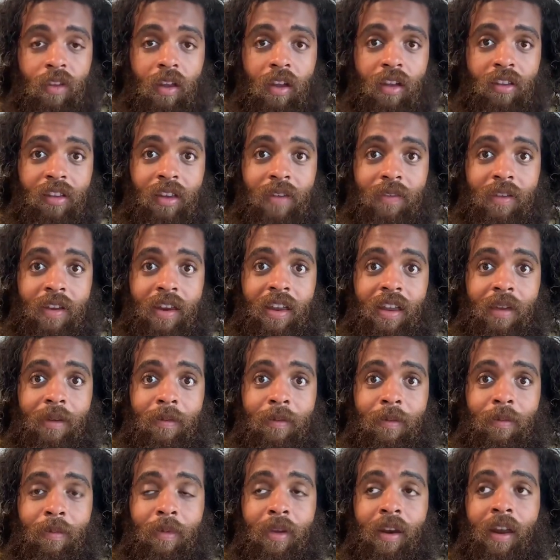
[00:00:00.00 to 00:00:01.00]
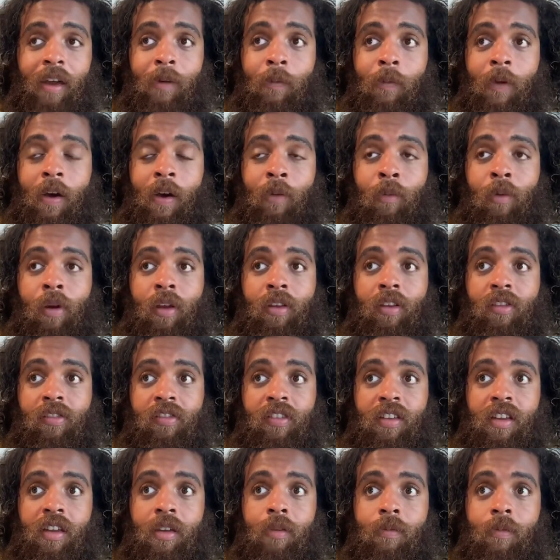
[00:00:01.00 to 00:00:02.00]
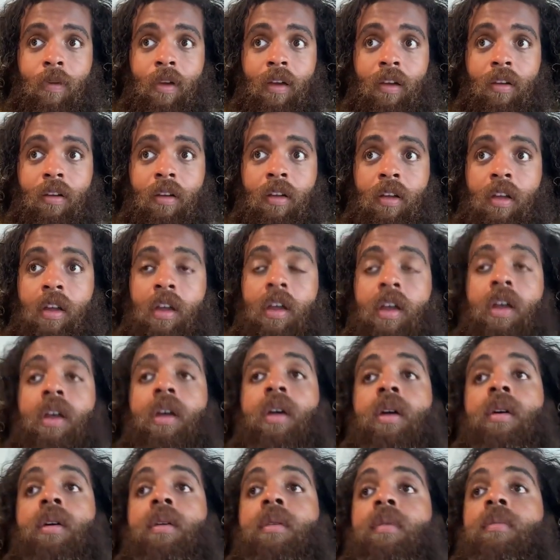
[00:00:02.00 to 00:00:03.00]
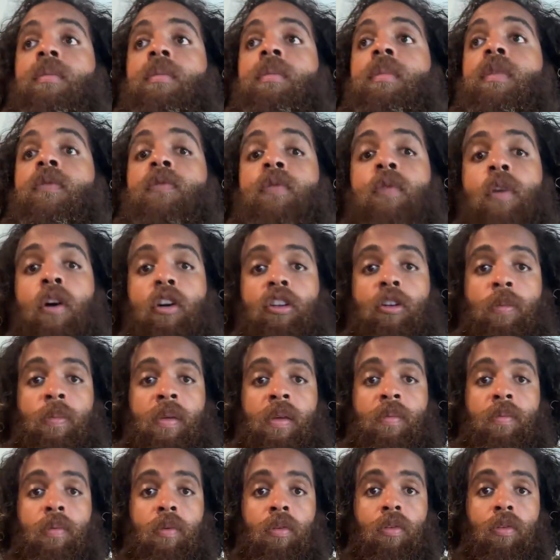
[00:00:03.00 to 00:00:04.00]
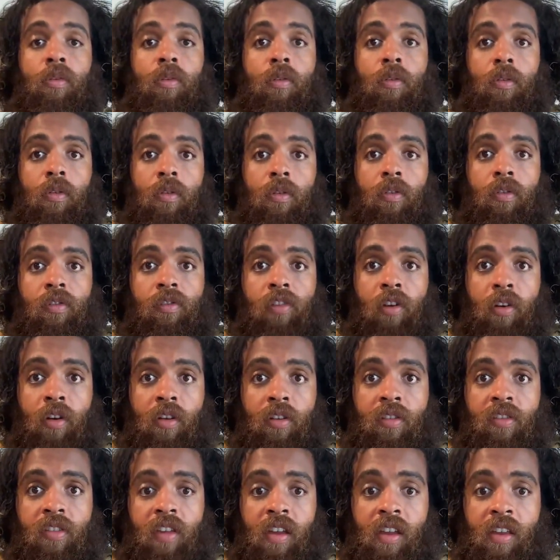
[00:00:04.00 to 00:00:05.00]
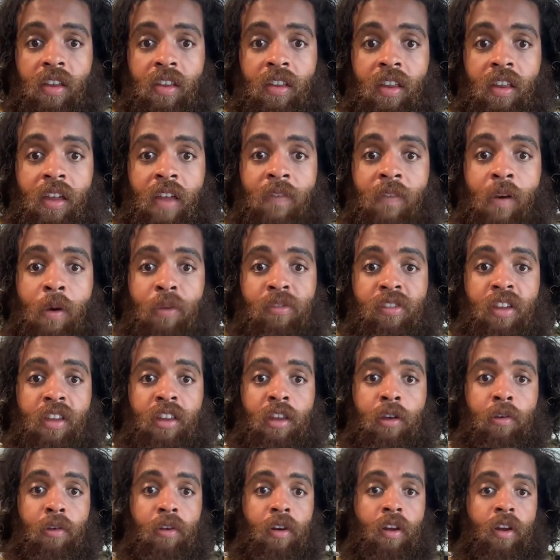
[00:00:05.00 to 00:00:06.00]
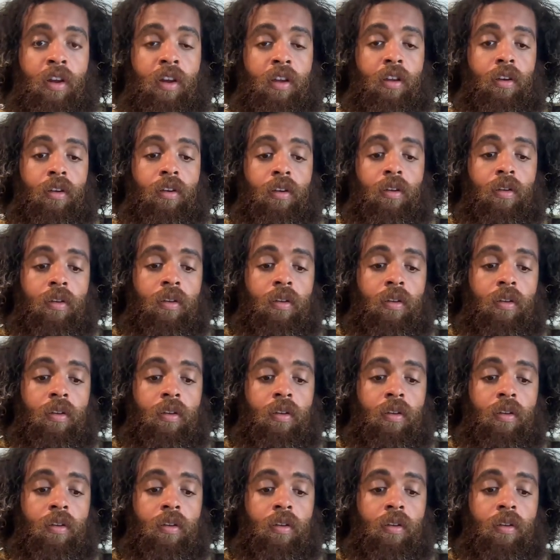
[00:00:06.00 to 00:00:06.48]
on DVD, but I, I wanted to see it while before other people started saying if I was in there or not.